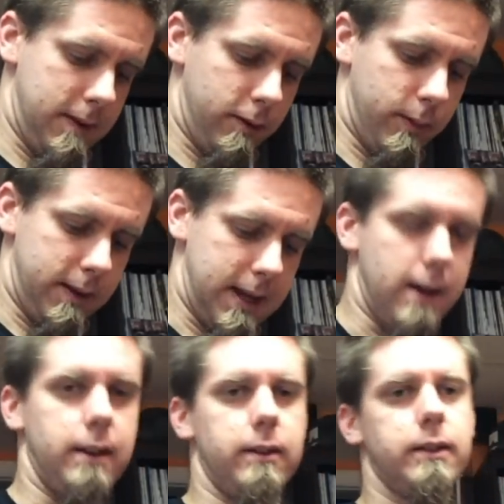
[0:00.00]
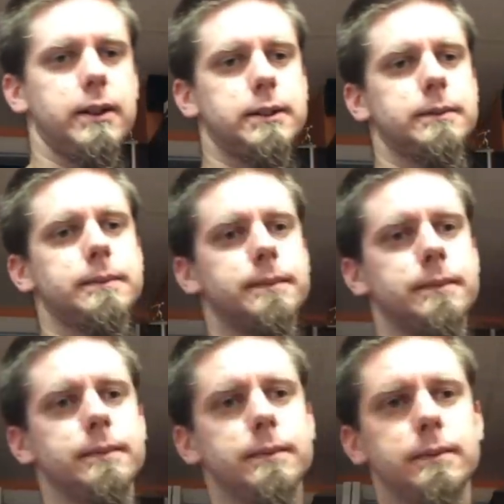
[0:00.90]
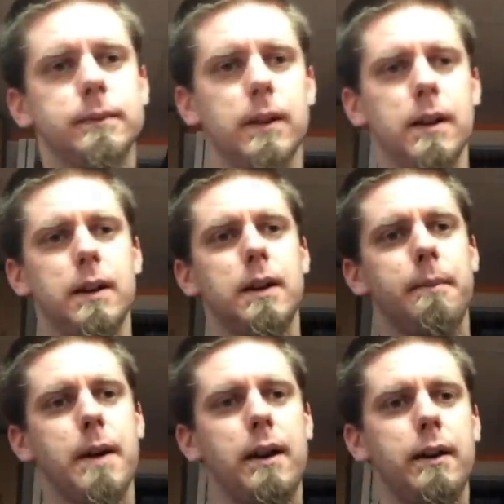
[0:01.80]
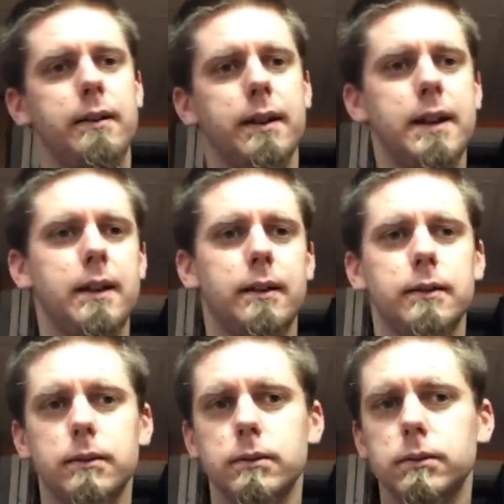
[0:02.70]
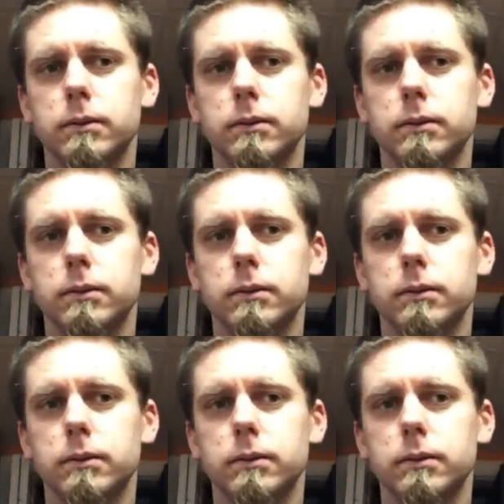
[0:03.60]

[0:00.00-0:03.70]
This went down and so mounted to here.